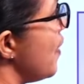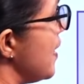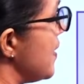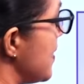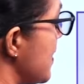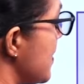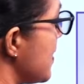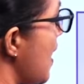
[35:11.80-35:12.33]

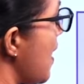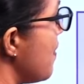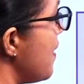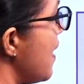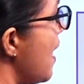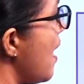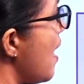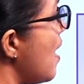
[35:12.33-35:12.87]
faces are
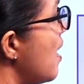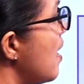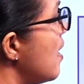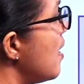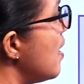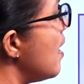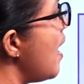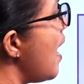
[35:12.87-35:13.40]
there,
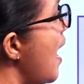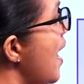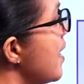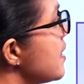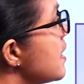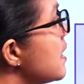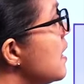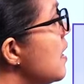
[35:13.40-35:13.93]

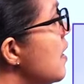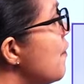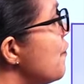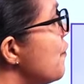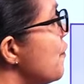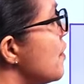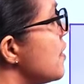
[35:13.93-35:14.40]
and curved